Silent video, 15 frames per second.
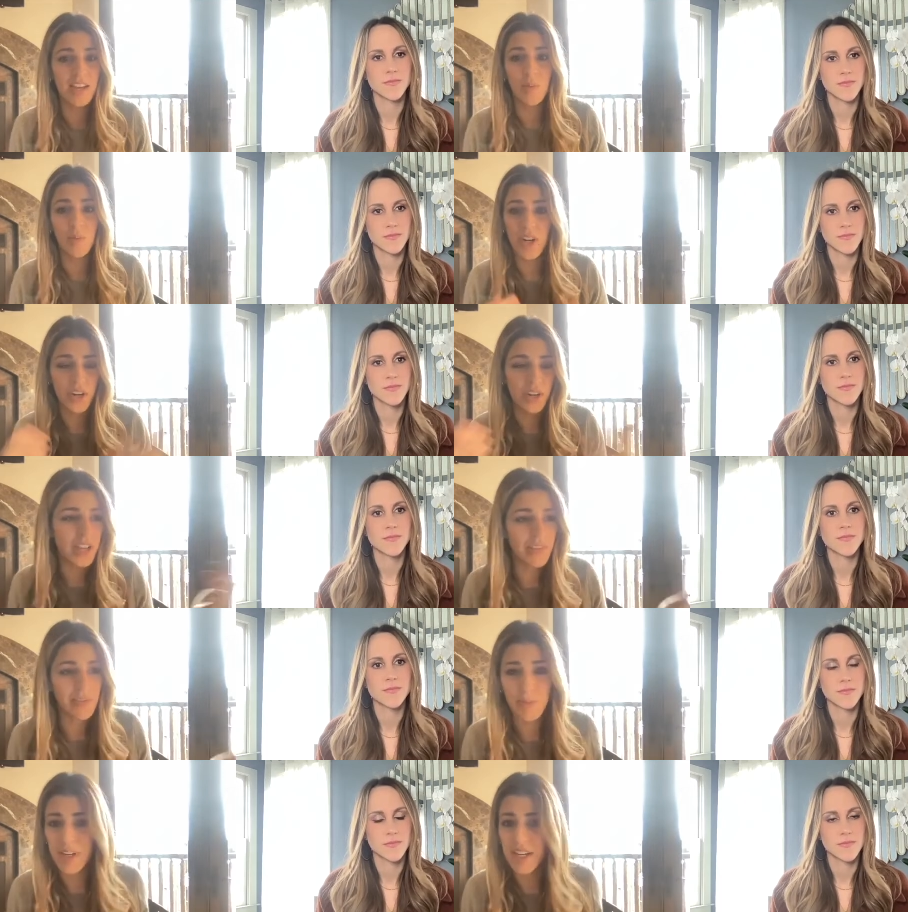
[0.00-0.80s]
Speaker 1: We don't
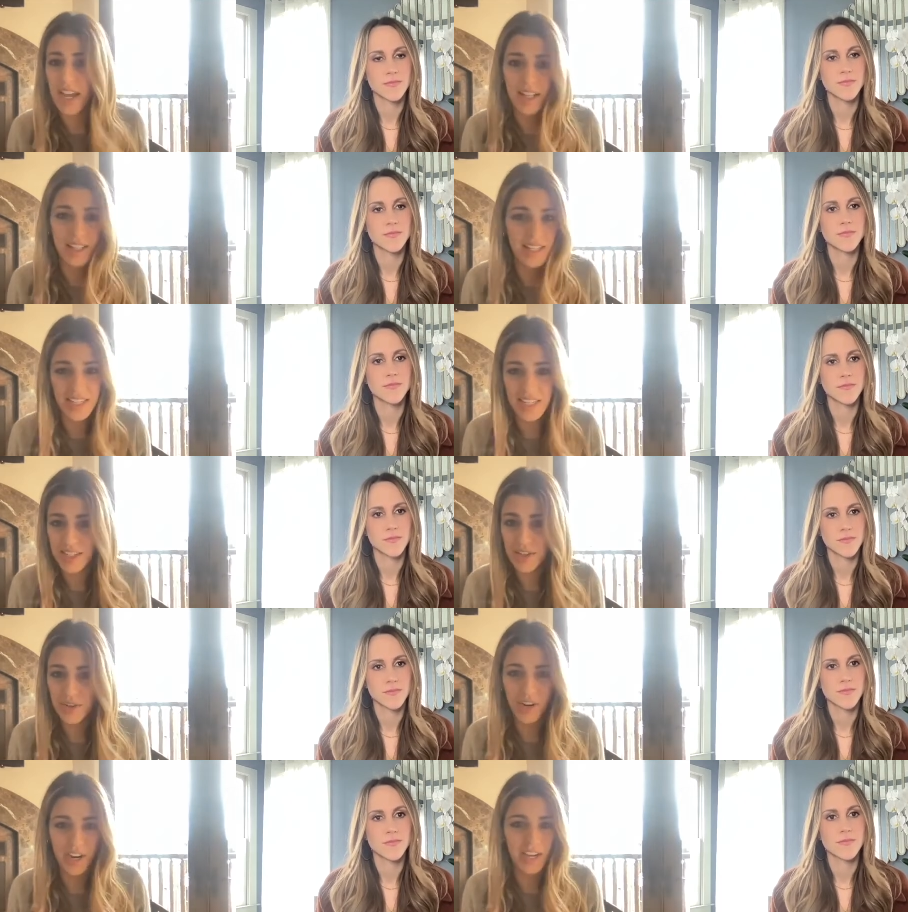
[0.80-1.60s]
have a big
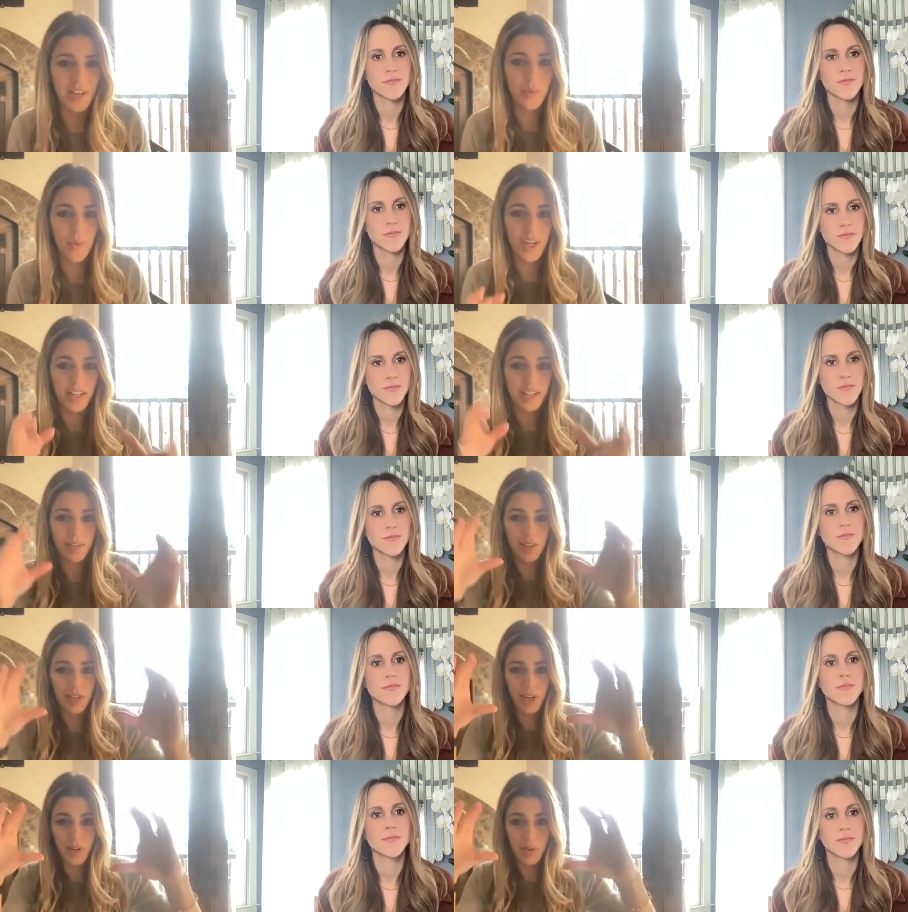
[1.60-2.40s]
LED screen. We're,
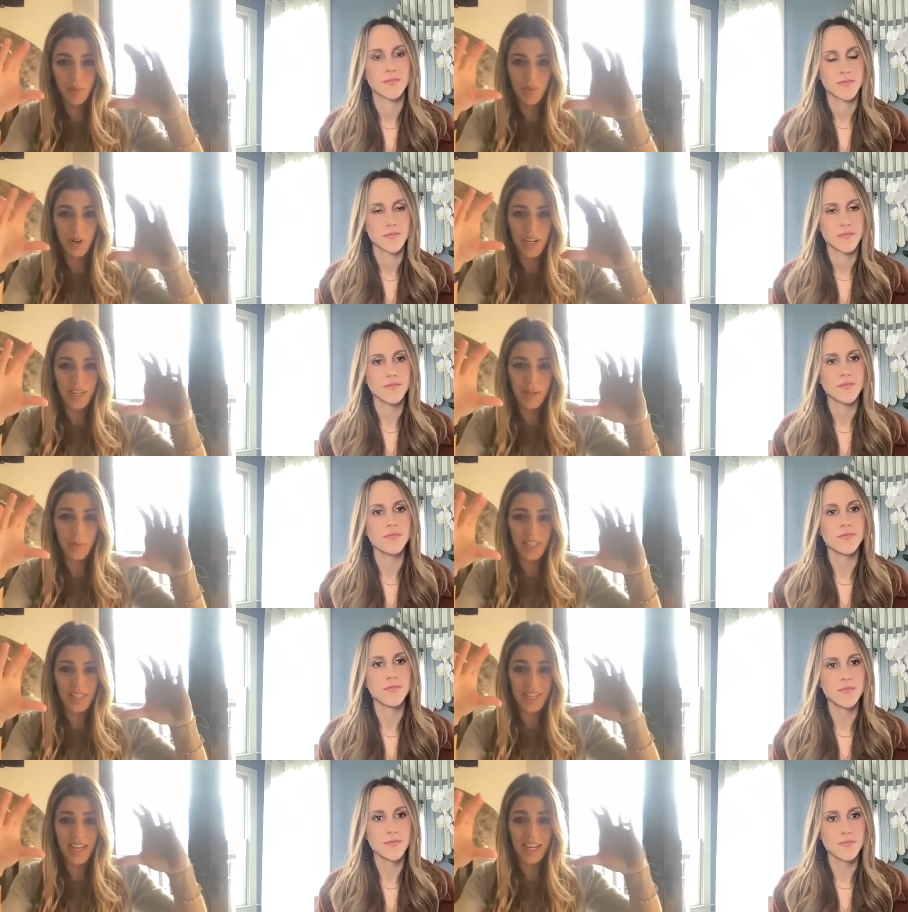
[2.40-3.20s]
you know, reading,
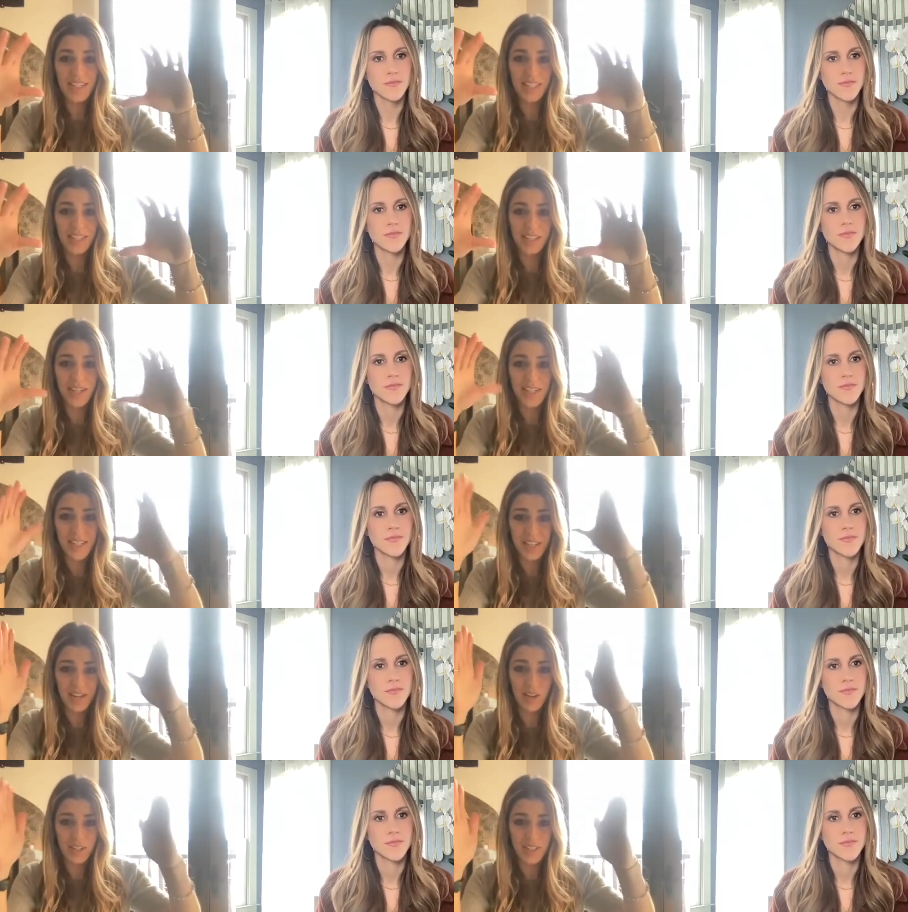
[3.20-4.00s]
we're singing to lyrics
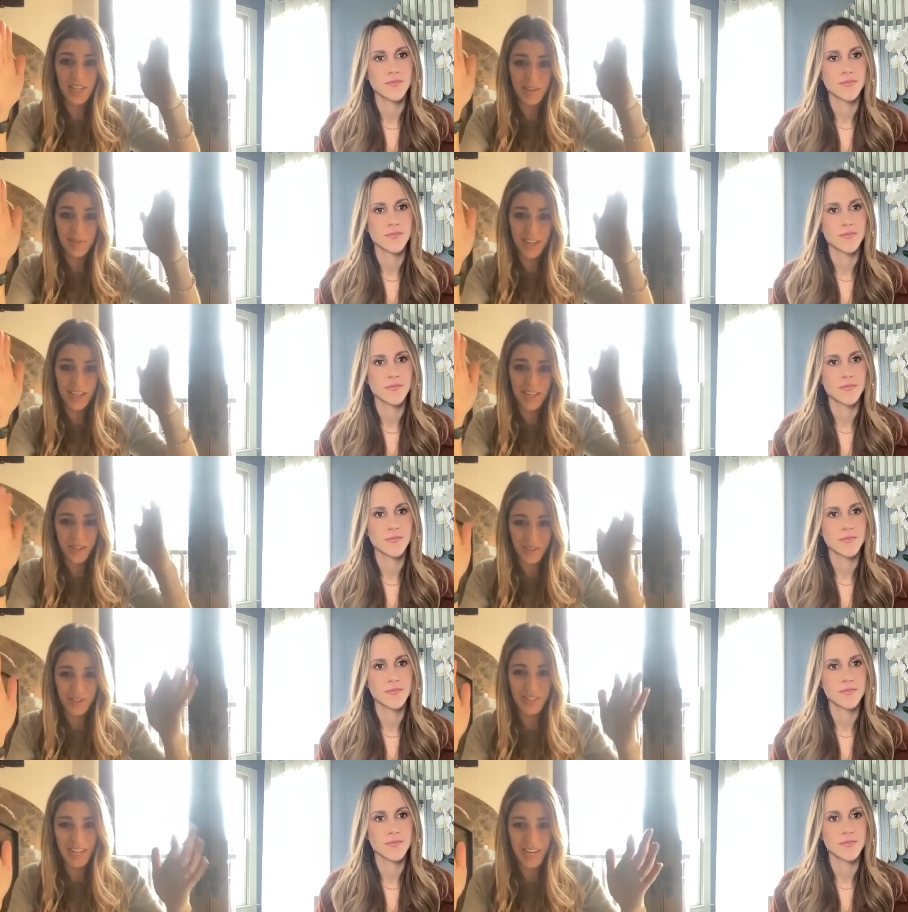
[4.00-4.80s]
that are on
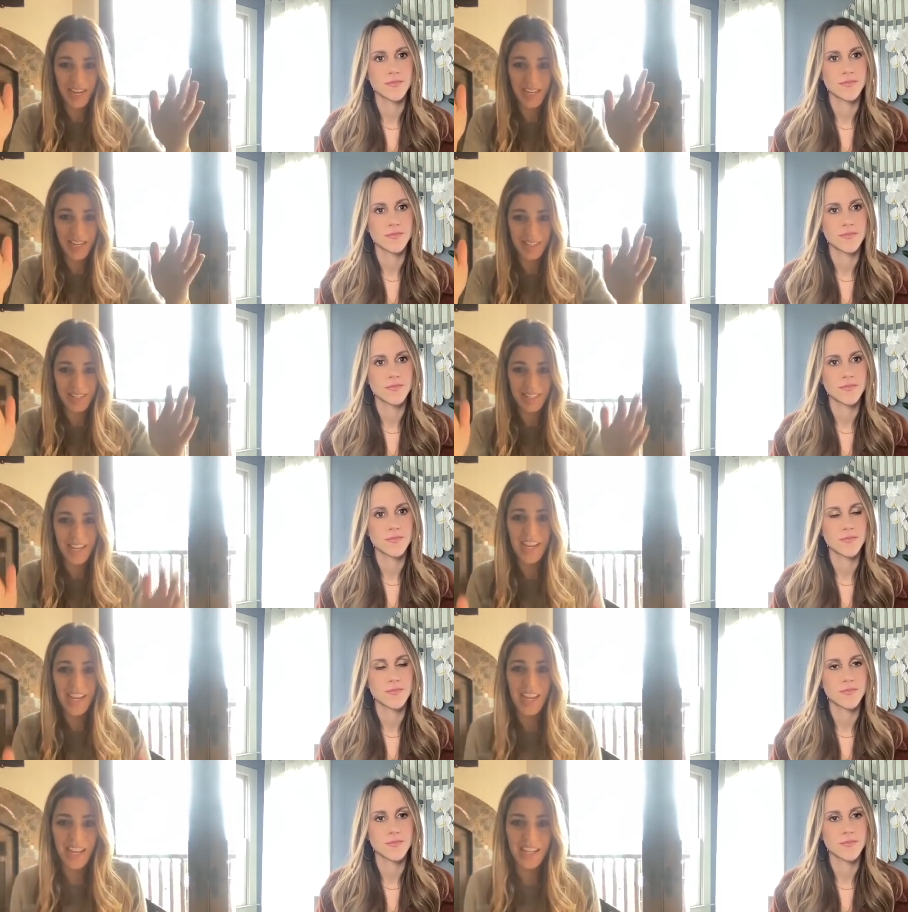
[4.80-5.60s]
TVs, on stands.
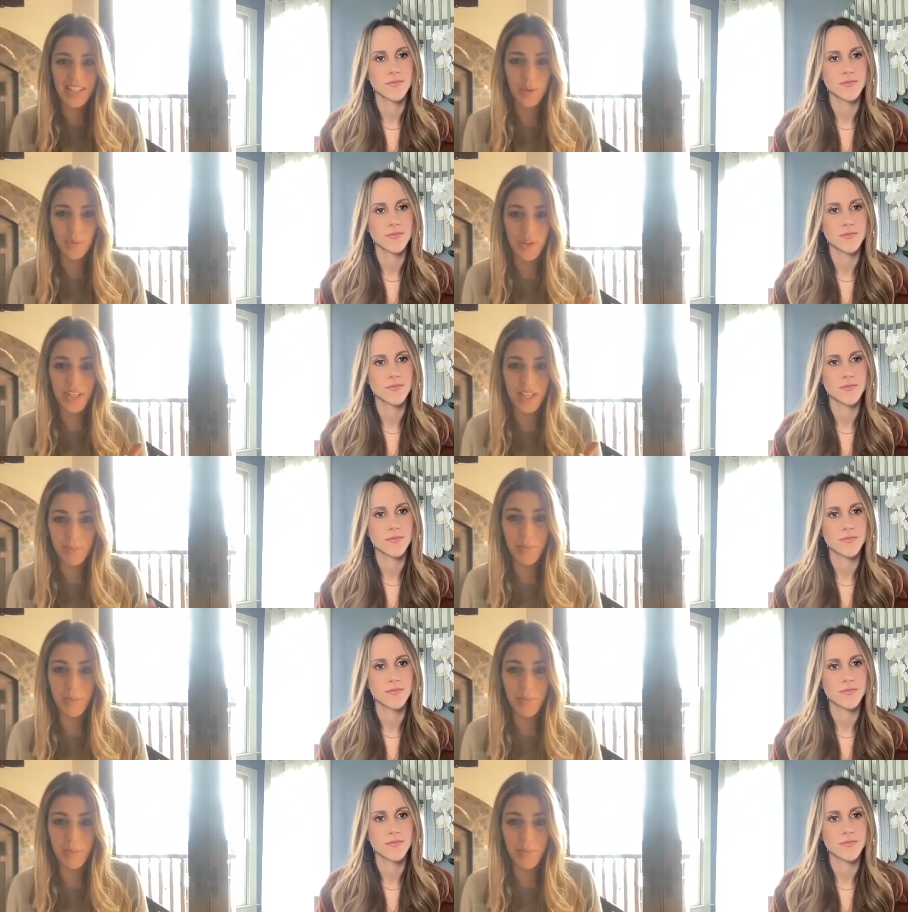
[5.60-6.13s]
It's a really